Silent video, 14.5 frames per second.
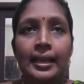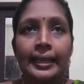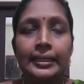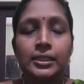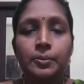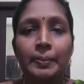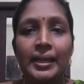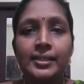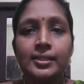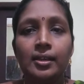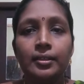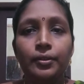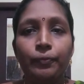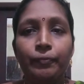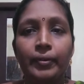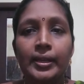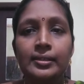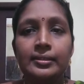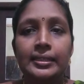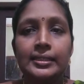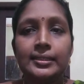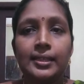It is based on the
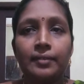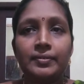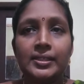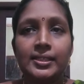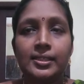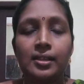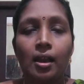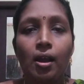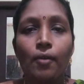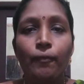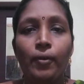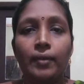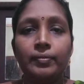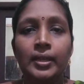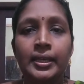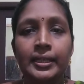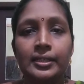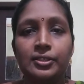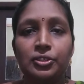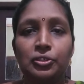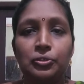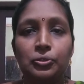felt needs of the staff of the
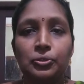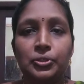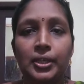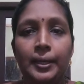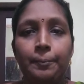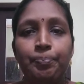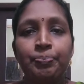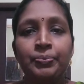institution